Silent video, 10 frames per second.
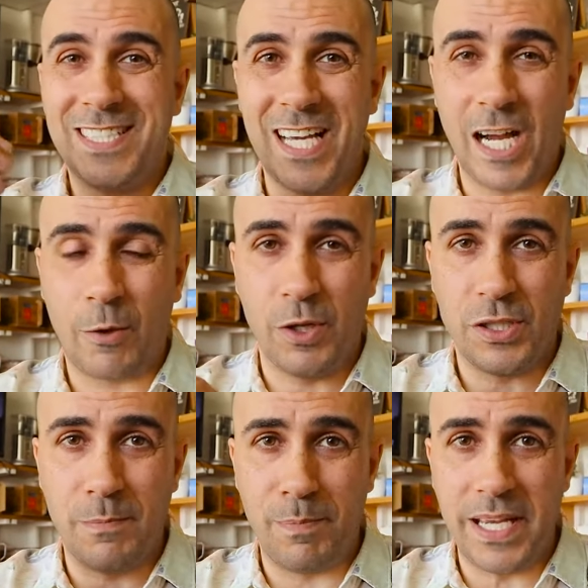dark
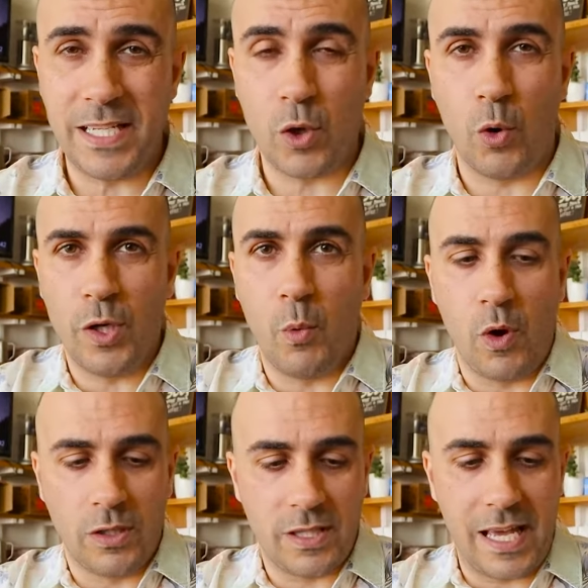roasted beans or you
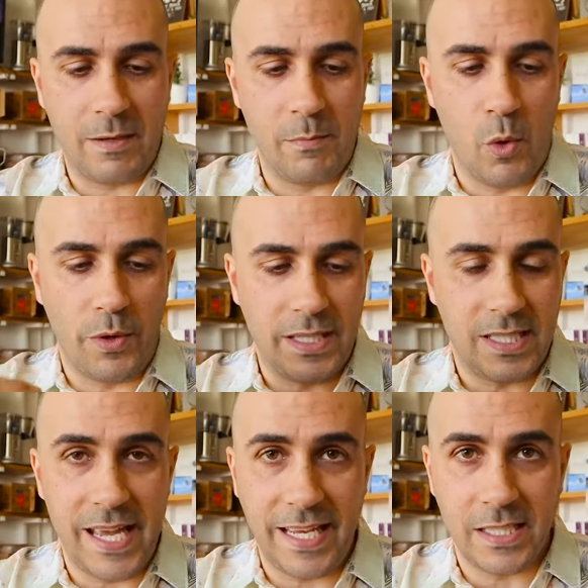want that more
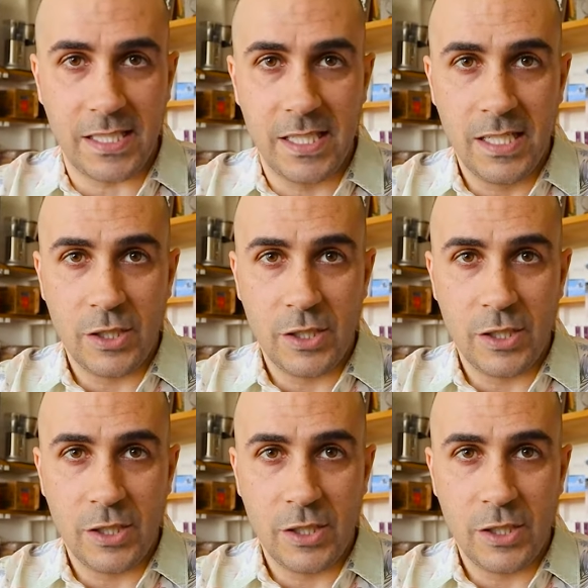intense